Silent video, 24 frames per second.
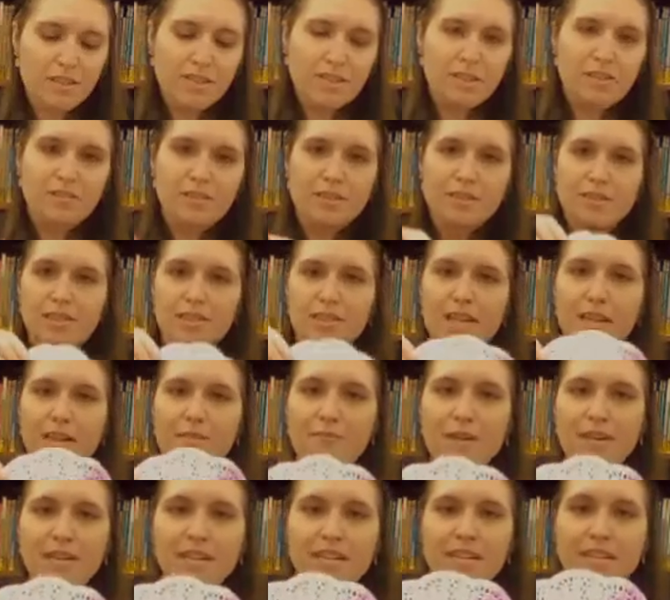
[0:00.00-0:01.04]
You see
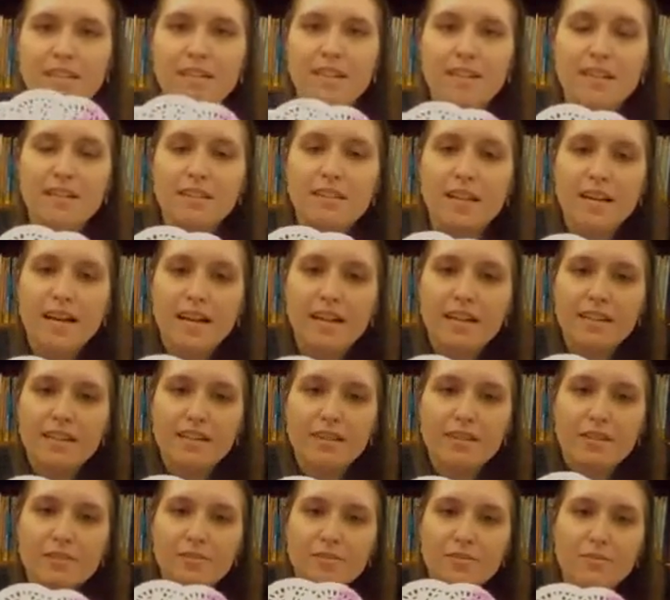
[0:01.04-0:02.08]
I'm adding a lot
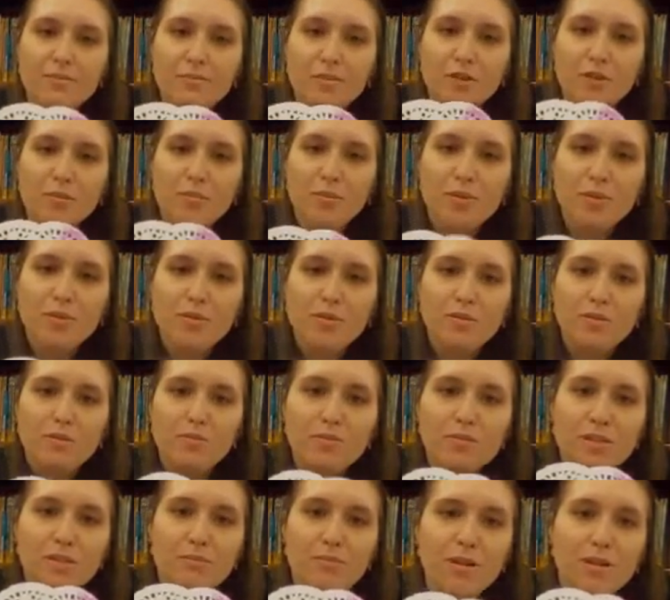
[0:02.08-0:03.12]
of purple
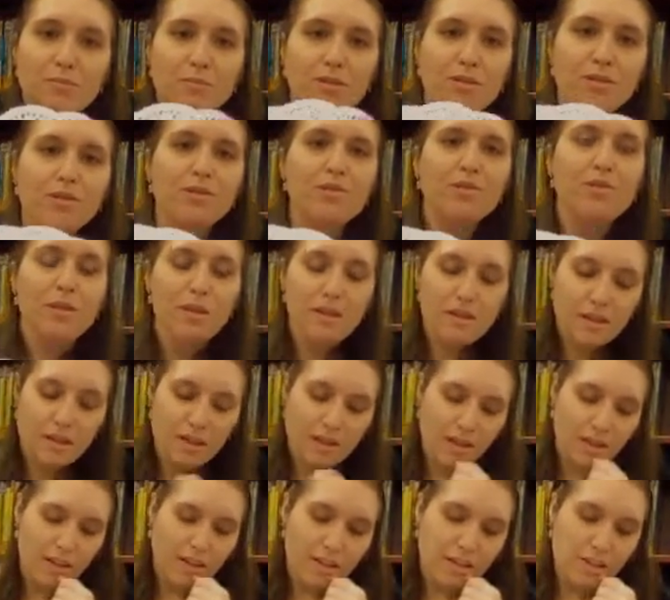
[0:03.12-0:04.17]
with my blue.
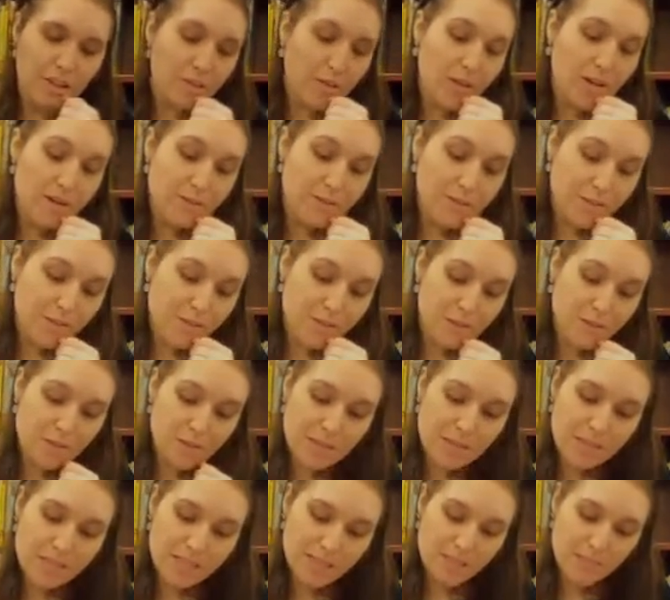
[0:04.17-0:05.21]
You don't have to do
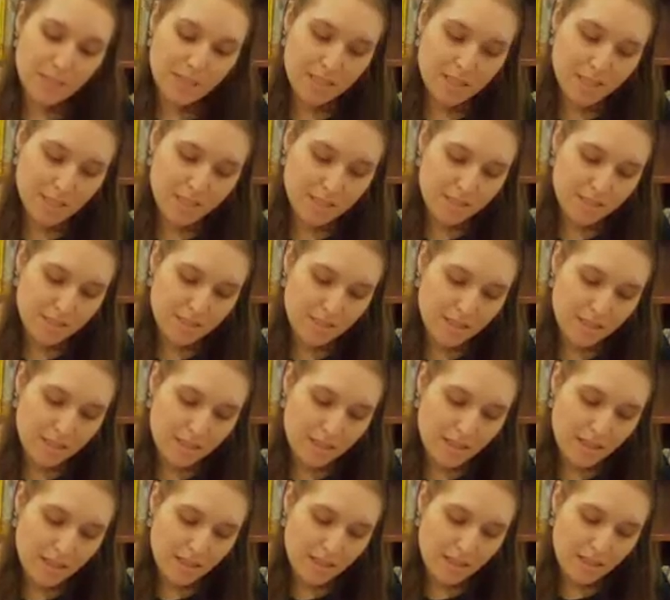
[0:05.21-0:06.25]
this much,
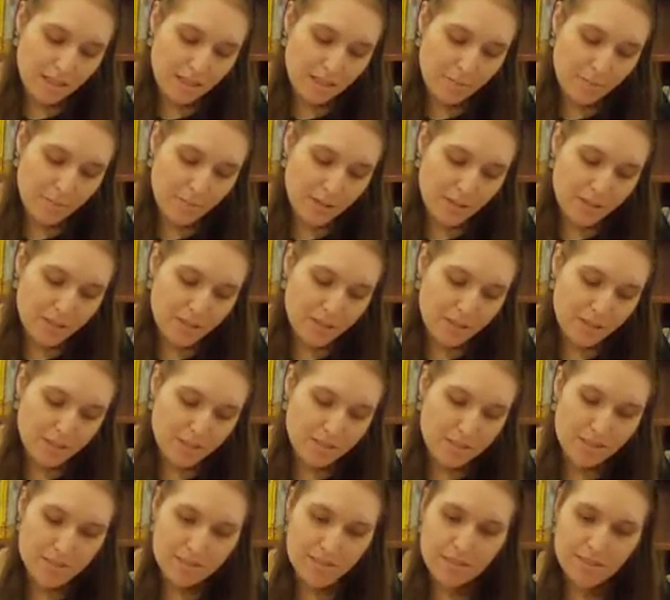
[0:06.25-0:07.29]
but
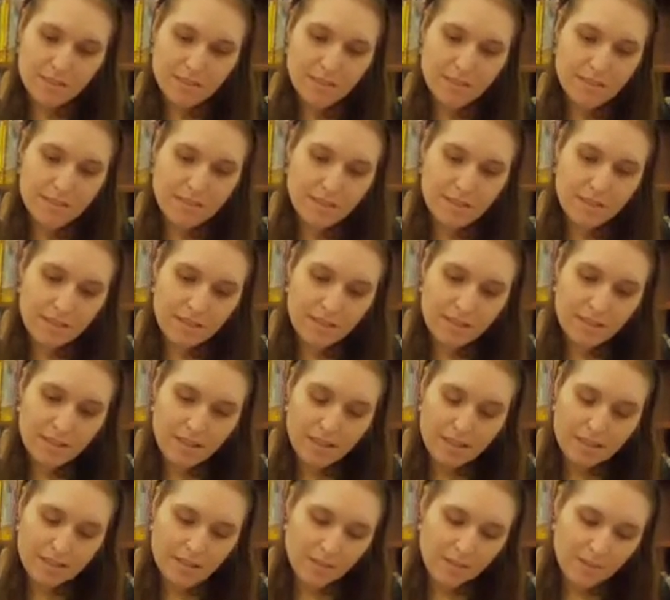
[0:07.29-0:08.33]
just
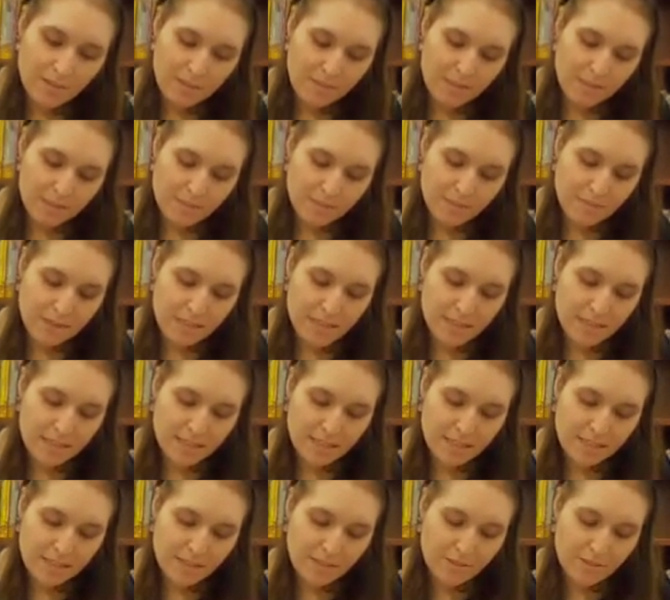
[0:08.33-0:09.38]
because I want to make it a
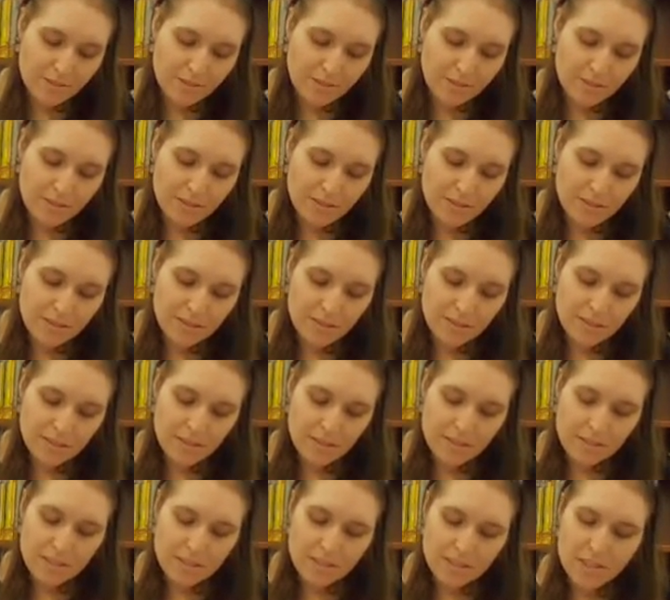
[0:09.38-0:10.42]
little
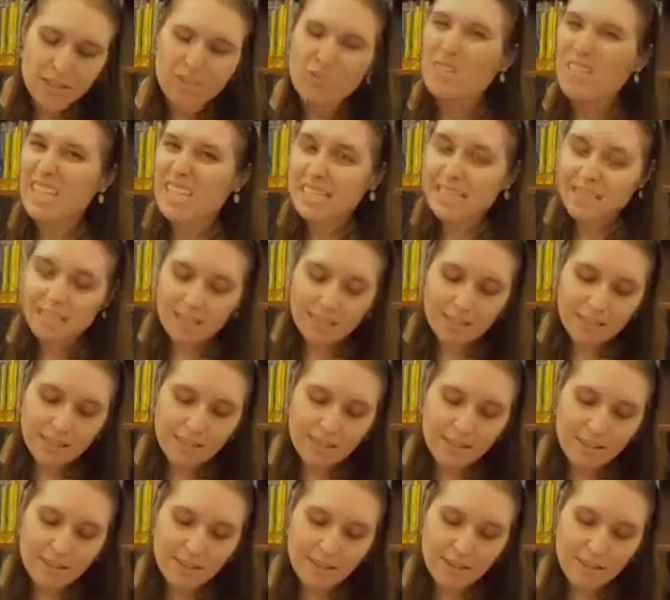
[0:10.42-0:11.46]
unique,
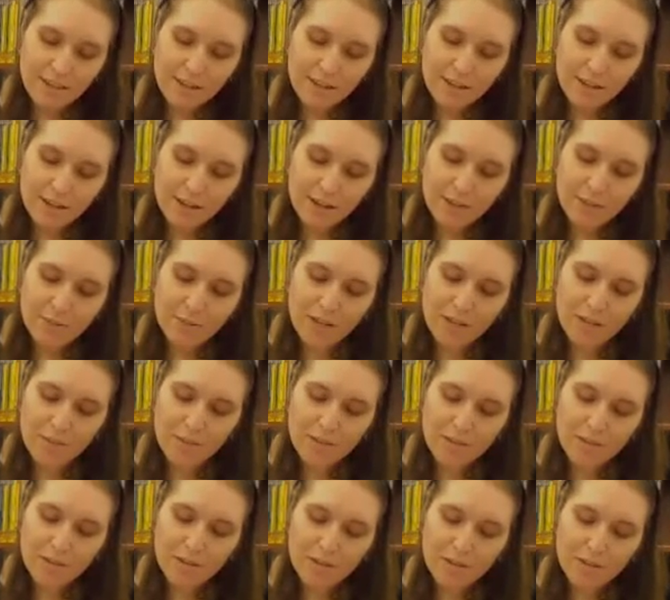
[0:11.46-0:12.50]
I'm
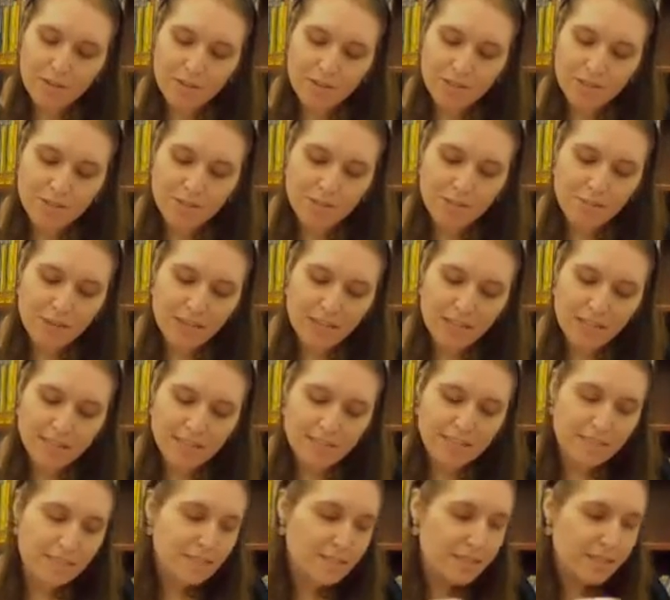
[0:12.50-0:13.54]
going to paint
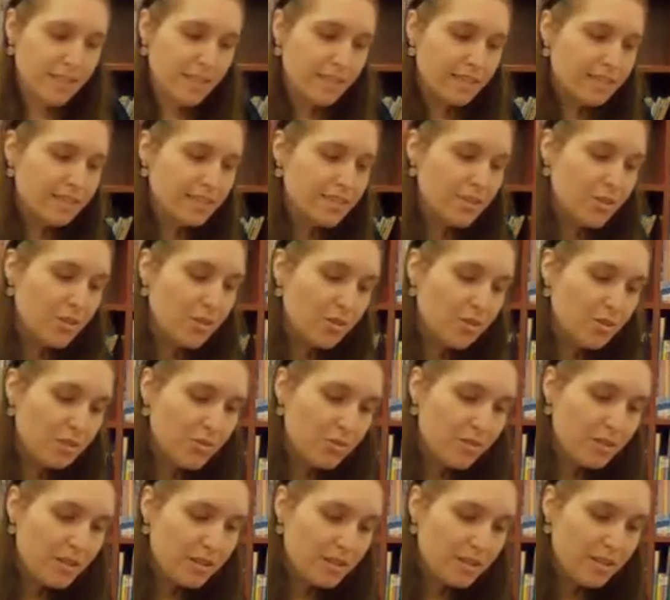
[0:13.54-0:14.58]
it like so.
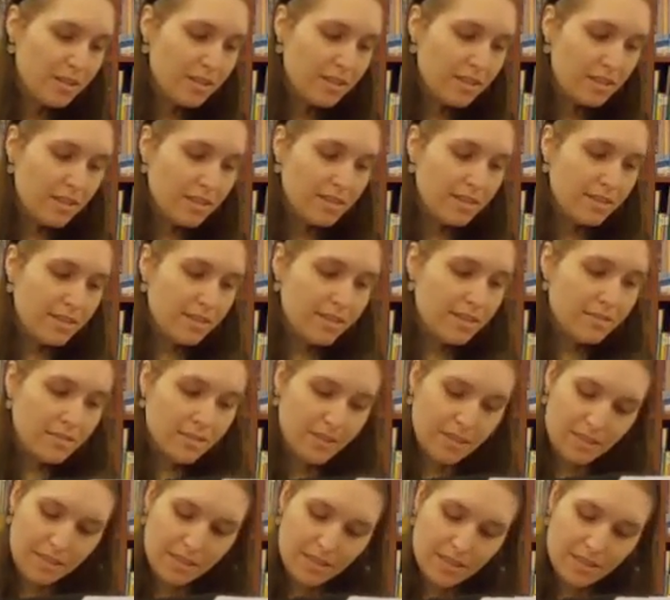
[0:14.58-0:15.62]

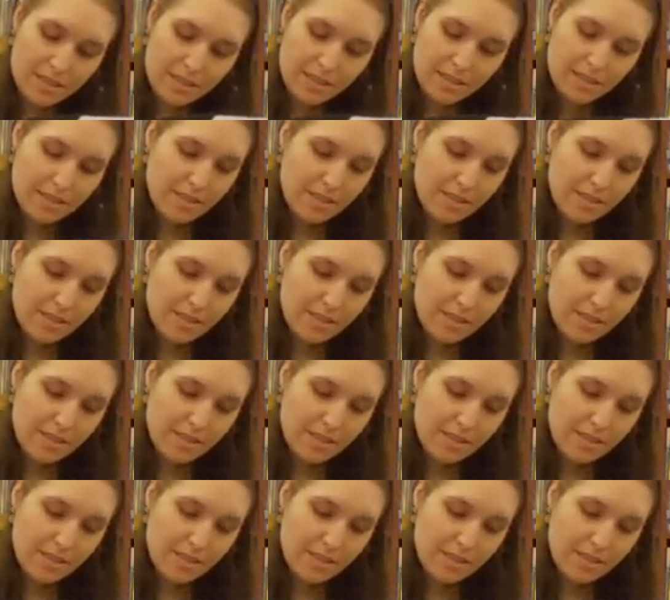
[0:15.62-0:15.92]
Okay.